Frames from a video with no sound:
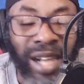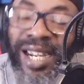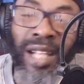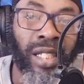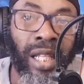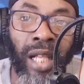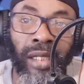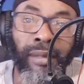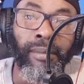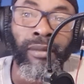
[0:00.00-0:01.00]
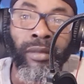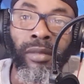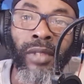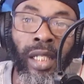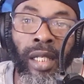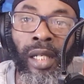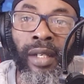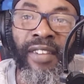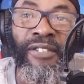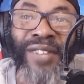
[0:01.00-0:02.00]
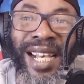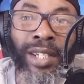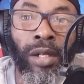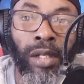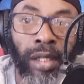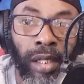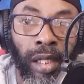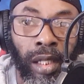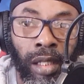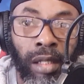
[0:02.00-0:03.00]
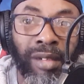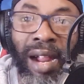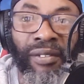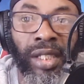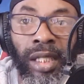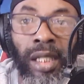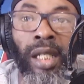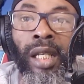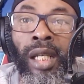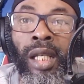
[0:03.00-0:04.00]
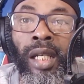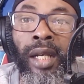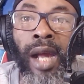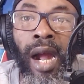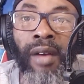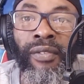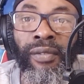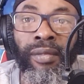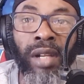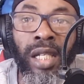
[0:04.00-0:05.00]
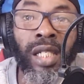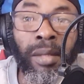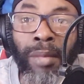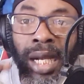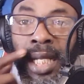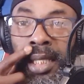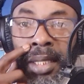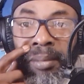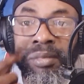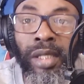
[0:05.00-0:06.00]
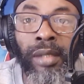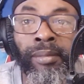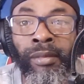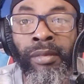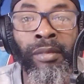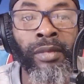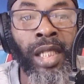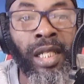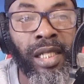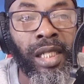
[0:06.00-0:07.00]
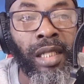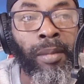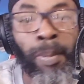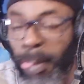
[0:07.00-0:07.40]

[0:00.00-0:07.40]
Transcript: understand the value, the gravity of symbolisms. You know, see,